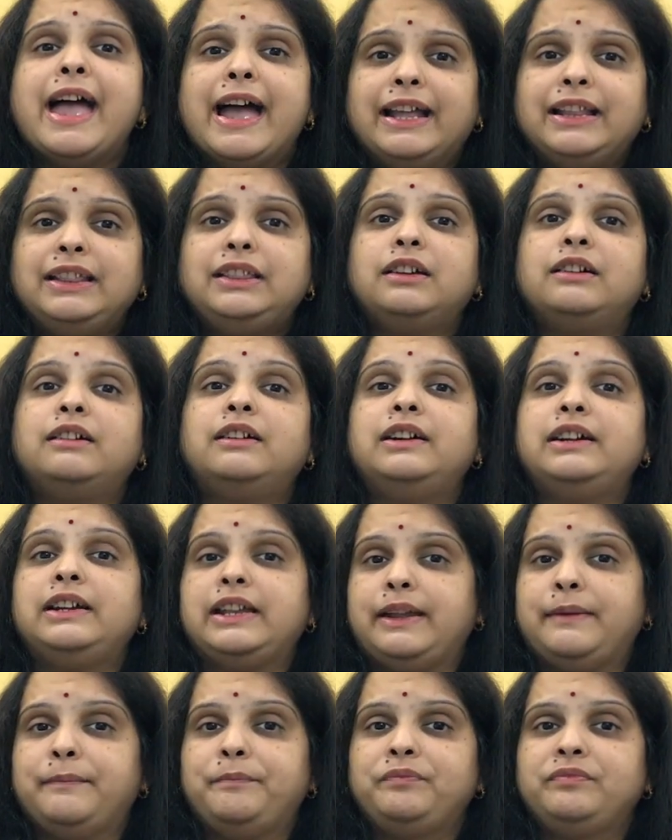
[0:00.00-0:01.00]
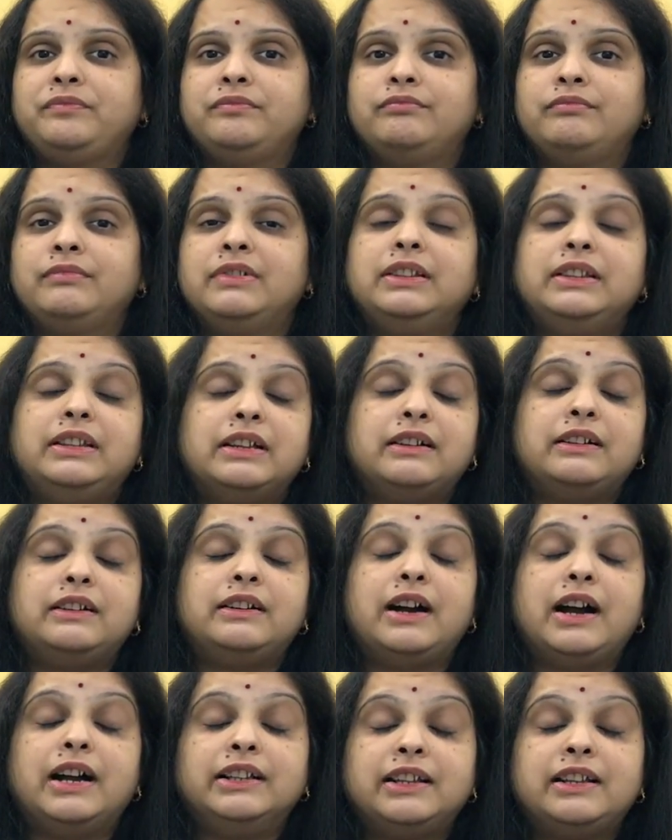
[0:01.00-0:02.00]
And thirdly, the
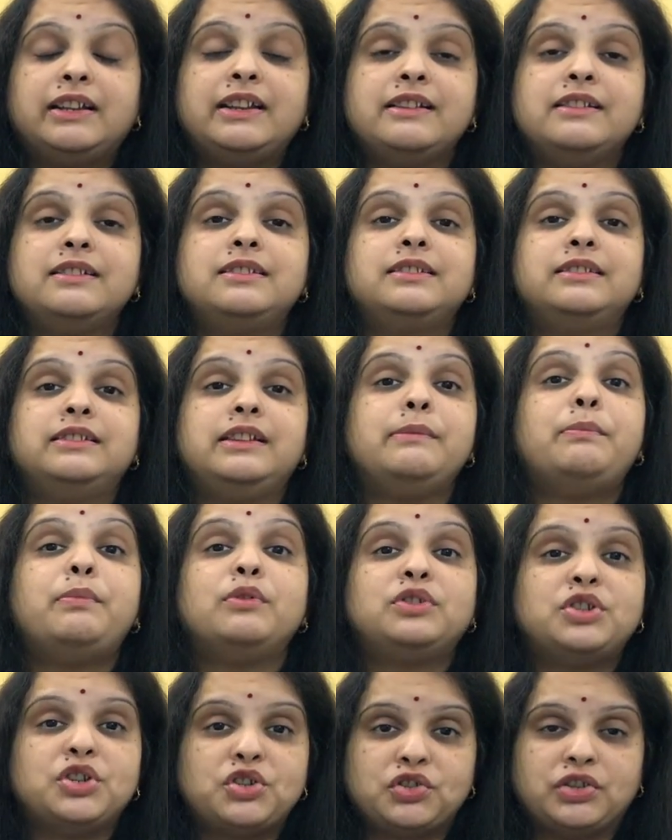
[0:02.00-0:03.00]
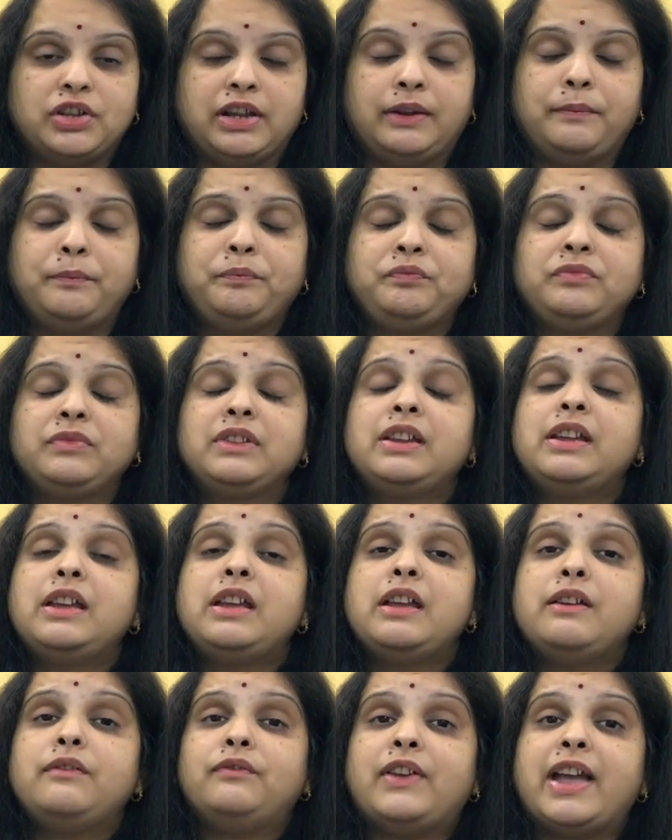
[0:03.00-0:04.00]
other is the positioning,
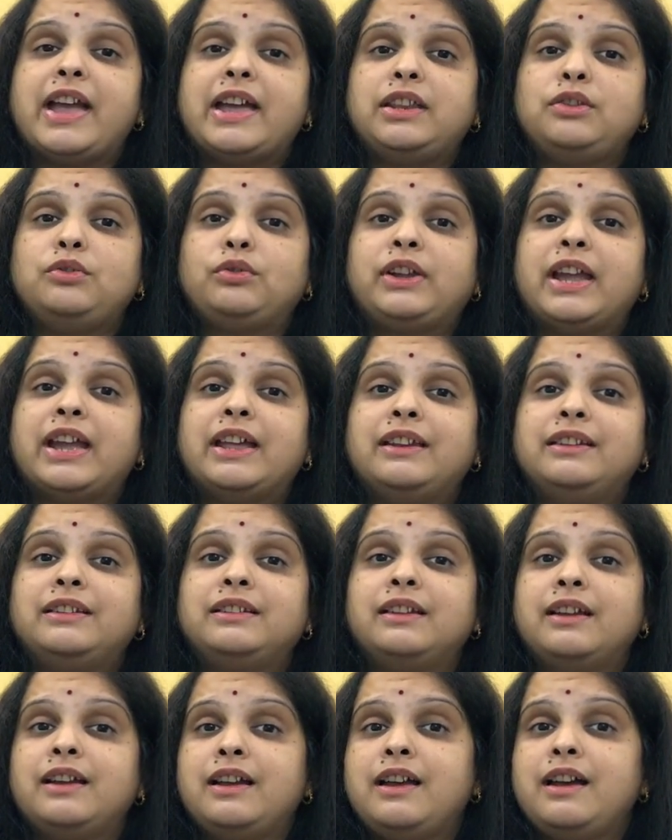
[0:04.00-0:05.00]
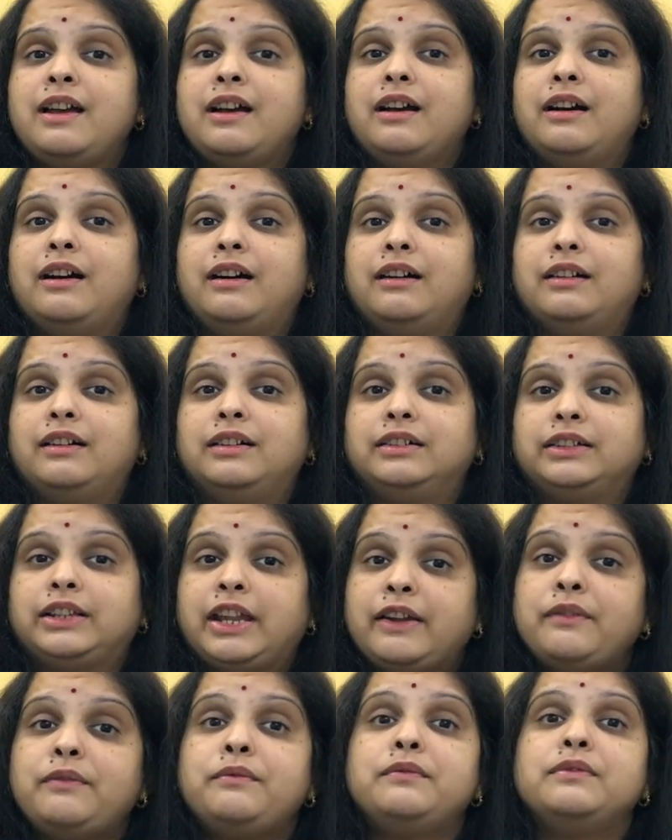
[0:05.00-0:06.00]
where you can uh,
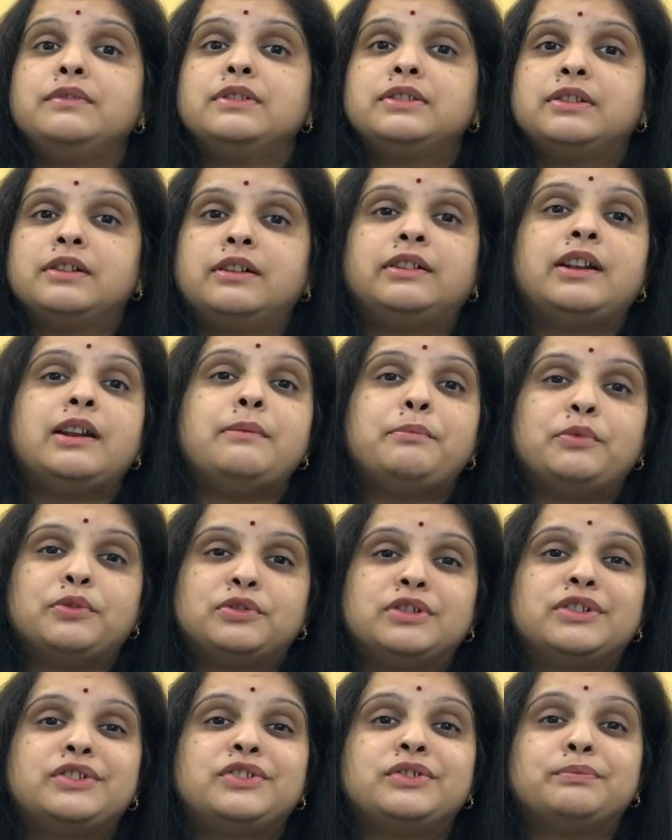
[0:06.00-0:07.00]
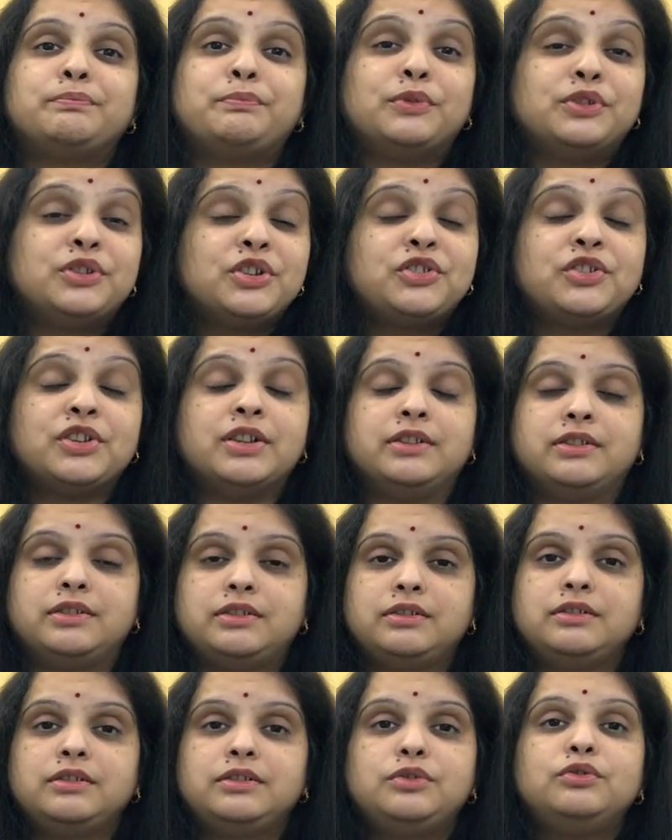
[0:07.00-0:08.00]
give certain posi positions
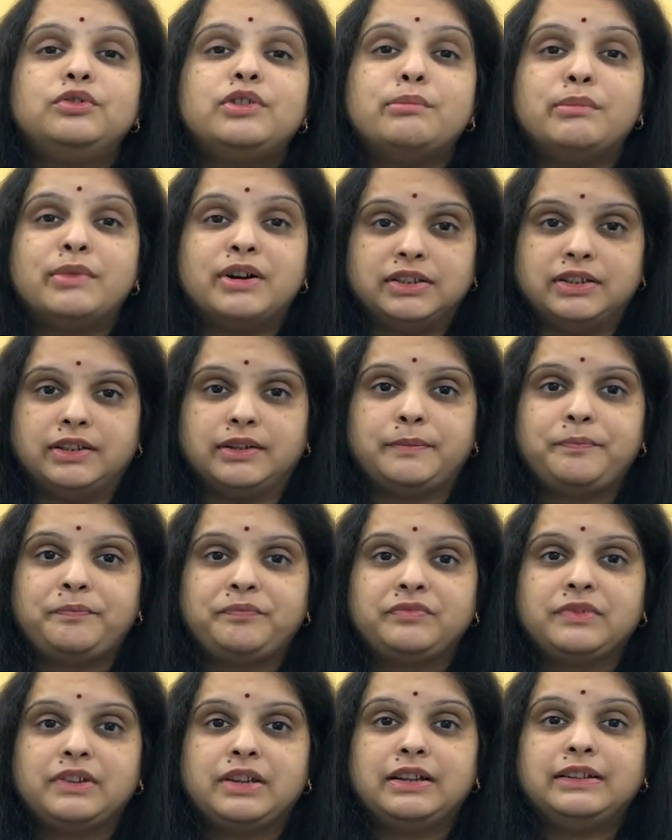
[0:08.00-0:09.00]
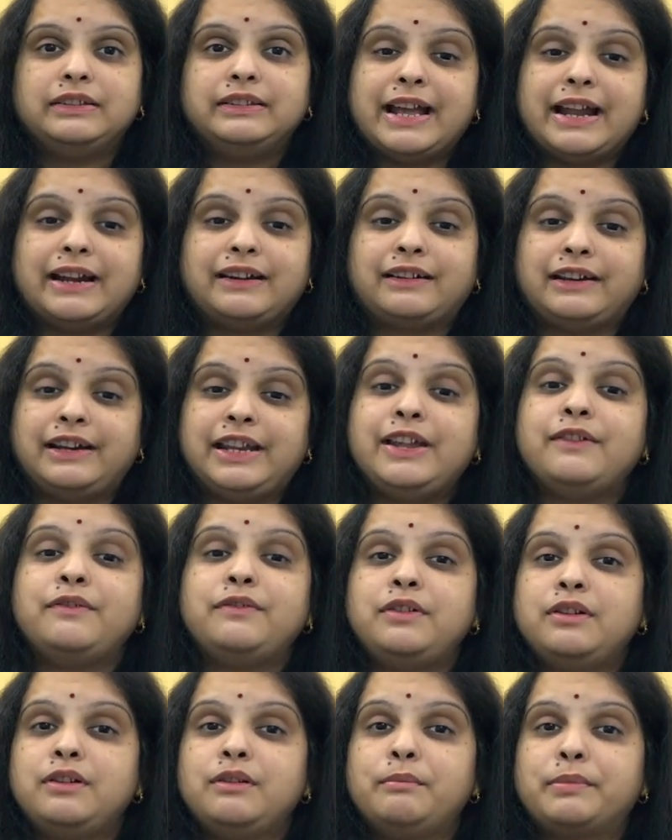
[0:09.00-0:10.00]
to the mother that relieve
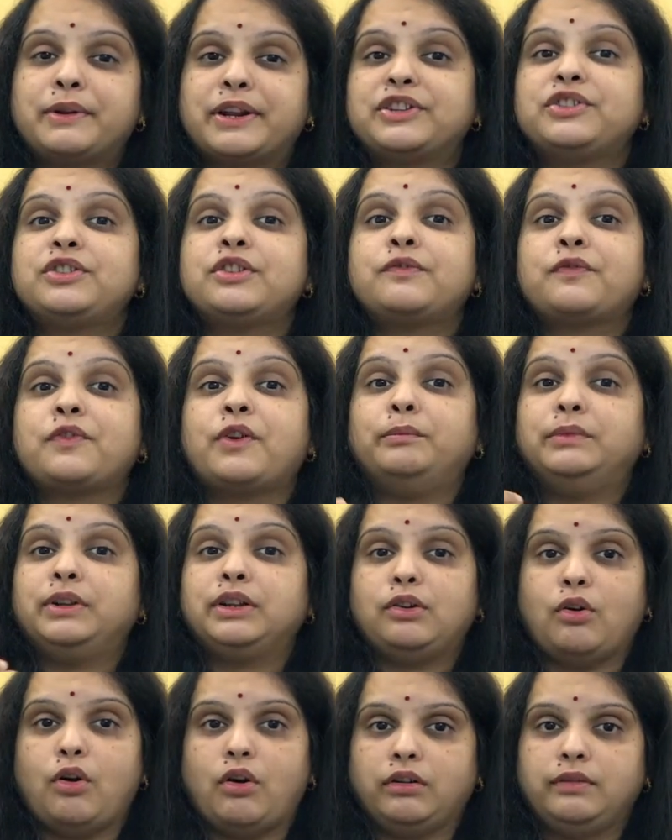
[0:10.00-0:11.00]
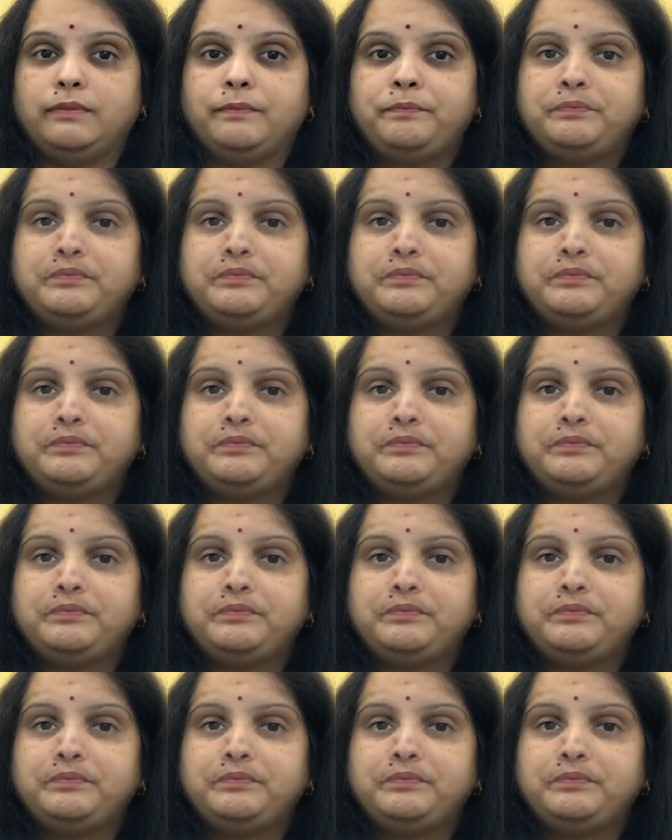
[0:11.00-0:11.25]
pressure from the cord.